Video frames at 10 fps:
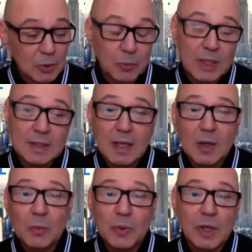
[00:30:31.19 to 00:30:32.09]
Right
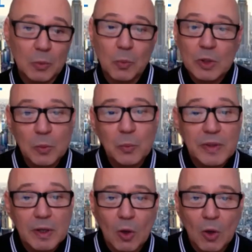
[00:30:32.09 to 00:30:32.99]
now, we are working
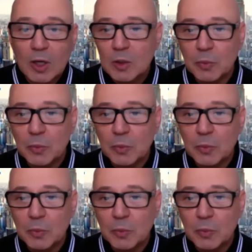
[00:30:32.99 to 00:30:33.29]
with a lawyer.